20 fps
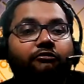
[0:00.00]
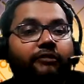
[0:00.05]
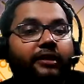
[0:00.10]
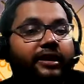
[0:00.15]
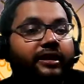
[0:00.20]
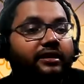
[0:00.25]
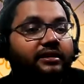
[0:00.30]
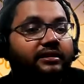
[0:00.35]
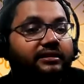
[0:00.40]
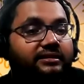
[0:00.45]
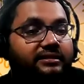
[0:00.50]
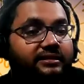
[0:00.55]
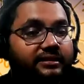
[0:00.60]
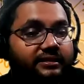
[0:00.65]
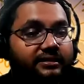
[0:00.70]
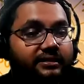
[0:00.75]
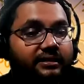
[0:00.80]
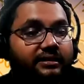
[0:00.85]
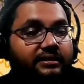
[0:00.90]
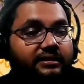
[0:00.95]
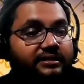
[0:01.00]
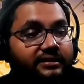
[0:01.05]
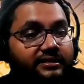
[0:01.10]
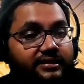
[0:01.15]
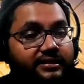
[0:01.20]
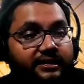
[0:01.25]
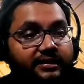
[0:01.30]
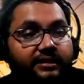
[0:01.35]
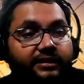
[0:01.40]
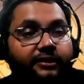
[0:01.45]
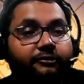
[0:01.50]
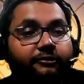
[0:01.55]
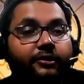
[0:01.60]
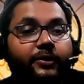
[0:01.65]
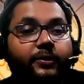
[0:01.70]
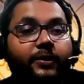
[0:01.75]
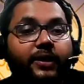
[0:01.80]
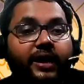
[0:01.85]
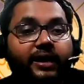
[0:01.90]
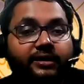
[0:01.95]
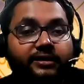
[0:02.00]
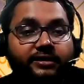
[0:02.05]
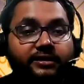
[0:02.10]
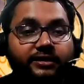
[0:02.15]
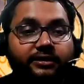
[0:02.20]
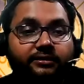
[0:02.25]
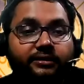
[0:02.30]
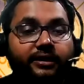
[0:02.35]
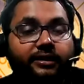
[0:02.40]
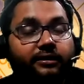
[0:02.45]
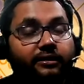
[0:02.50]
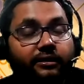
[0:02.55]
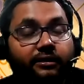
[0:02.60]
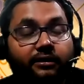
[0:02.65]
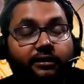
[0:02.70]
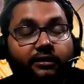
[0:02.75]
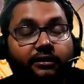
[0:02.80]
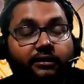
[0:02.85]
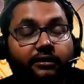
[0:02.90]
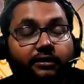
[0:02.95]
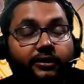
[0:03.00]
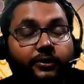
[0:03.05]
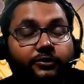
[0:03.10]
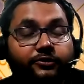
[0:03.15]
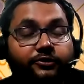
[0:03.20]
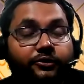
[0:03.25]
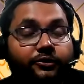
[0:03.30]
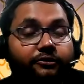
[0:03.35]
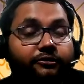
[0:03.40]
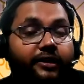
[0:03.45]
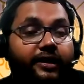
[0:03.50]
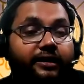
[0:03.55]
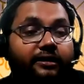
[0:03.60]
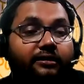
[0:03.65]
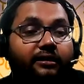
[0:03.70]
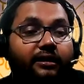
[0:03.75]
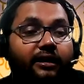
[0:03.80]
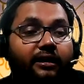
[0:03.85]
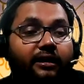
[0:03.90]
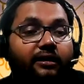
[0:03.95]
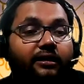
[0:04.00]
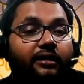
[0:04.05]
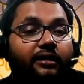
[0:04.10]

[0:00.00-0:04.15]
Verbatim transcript: train consistently and regularity in uh, you should train